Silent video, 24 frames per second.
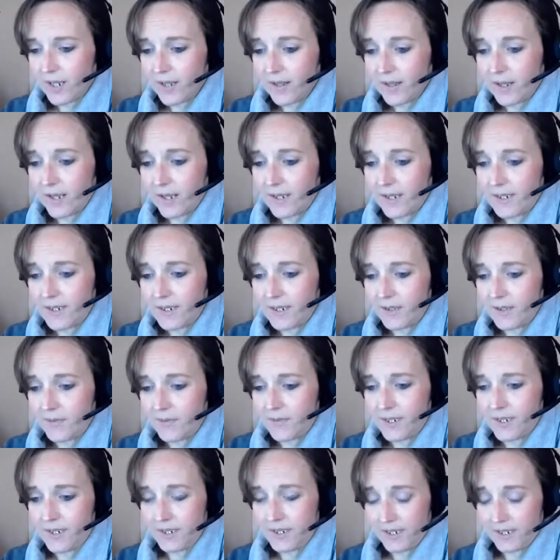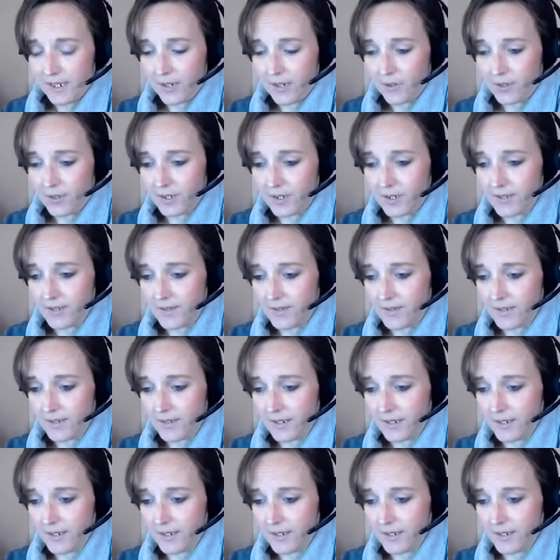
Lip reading: the idea of inheritance